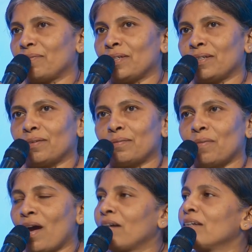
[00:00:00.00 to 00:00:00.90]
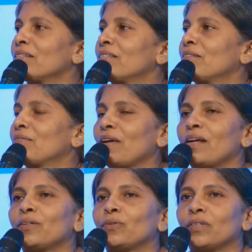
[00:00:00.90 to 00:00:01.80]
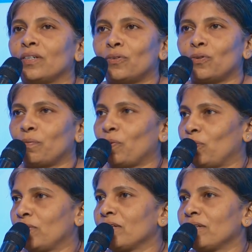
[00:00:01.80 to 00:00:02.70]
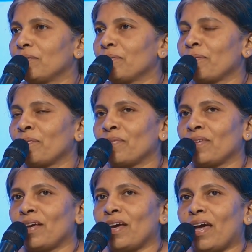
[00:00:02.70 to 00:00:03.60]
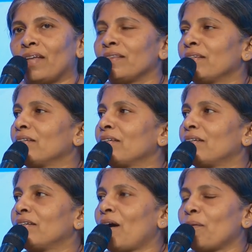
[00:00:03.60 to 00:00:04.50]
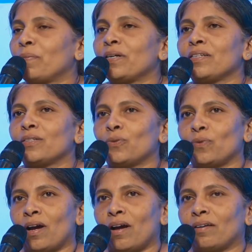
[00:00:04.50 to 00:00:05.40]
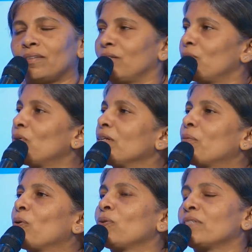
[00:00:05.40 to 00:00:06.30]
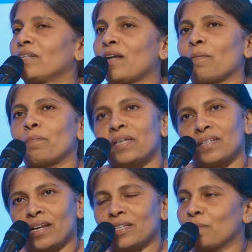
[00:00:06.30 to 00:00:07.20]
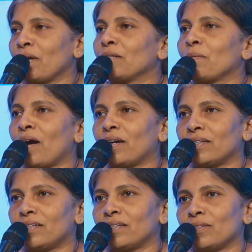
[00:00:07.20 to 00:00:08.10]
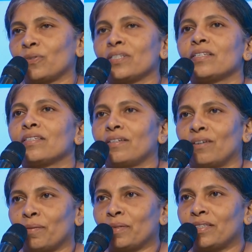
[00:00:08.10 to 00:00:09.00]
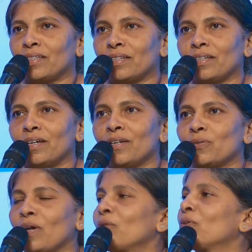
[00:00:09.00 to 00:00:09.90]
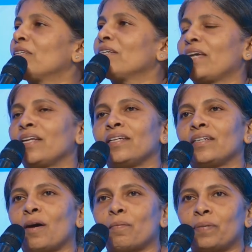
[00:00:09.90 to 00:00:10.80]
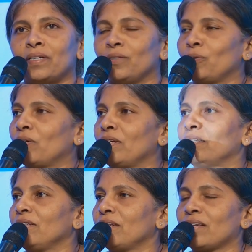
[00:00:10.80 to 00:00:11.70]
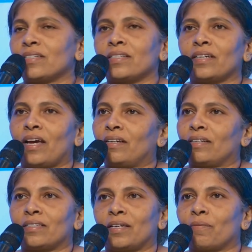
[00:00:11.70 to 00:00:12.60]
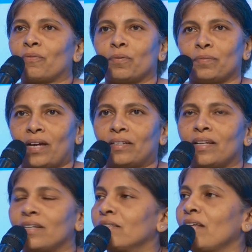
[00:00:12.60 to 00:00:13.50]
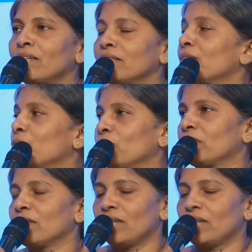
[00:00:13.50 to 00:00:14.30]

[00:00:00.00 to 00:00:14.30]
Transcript: The markets fail to control pollution. and the companies who are controlling pollution are penalized by the market. So this is economic theory. So I don't think any company or any industry can escape from that. That's the truth.